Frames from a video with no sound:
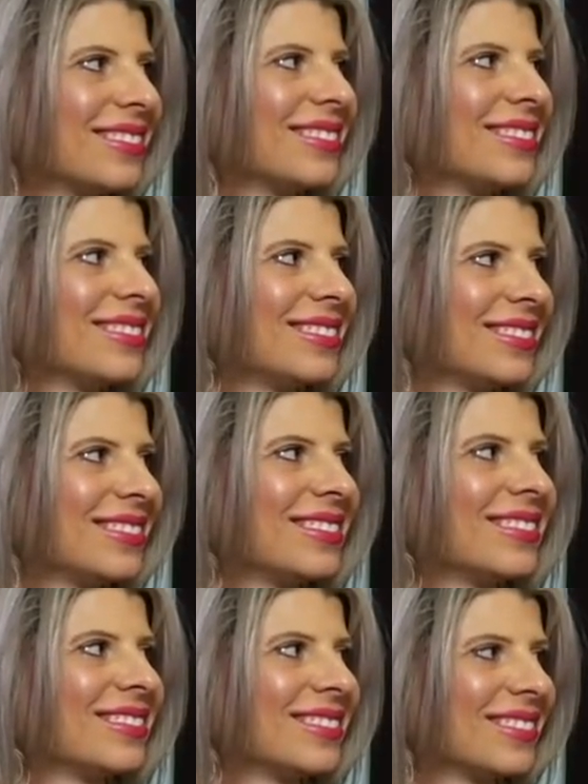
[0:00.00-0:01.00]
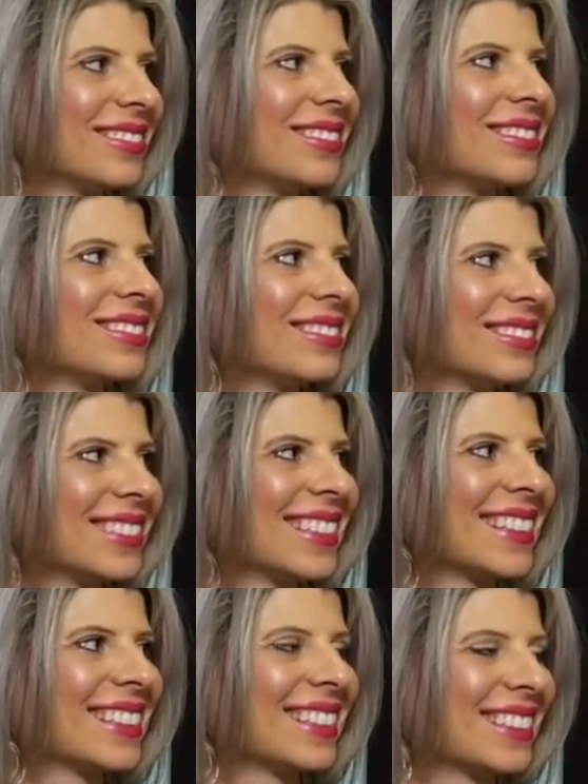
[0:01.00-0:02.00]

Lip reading: (silent)